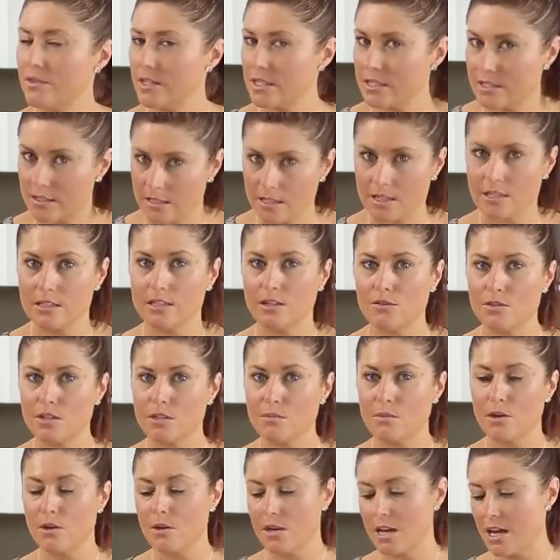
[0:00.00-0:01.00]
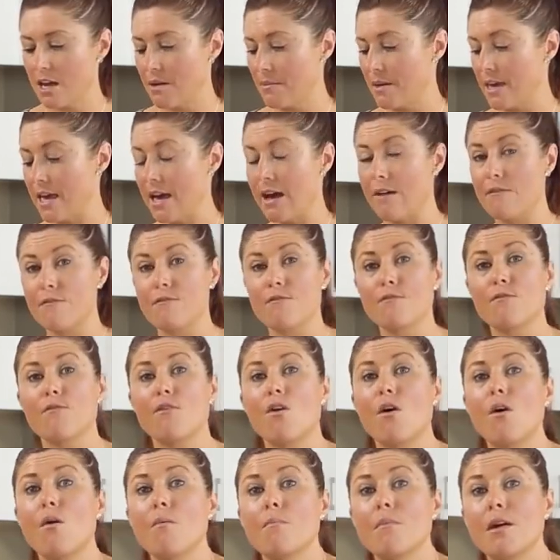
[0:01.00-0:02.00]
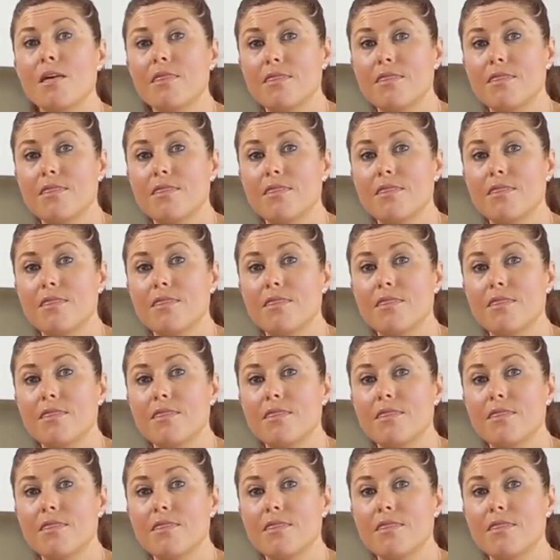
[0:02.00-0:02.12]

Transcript: excessive smoke coming out from